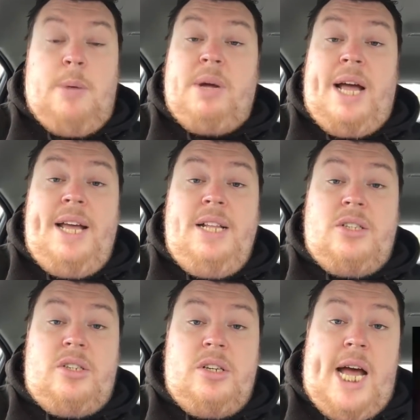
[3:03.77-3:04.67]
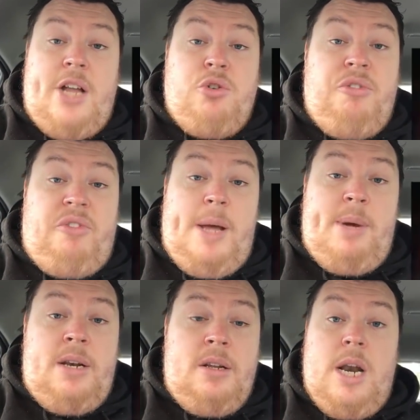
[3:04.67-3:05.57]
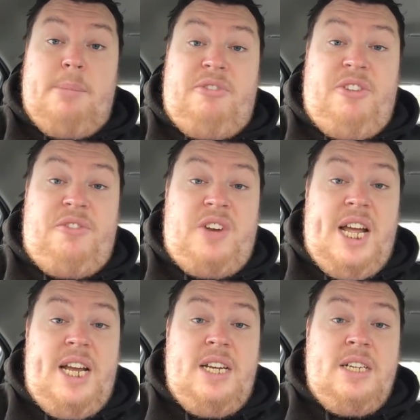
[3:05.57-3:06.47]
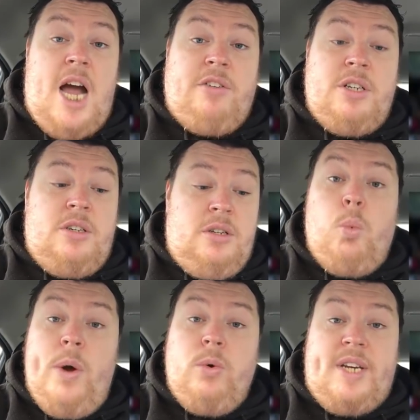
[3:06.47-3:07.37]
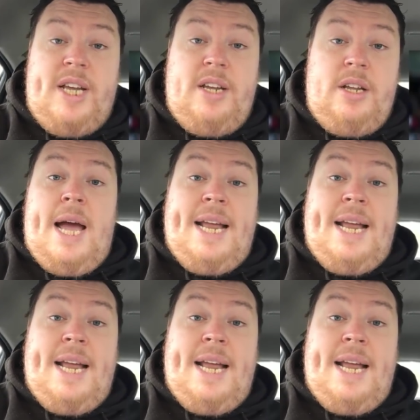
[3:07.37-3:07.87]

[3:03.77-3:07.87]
Number 8, Andrew Fleming. Number 15, Aaron Wildig.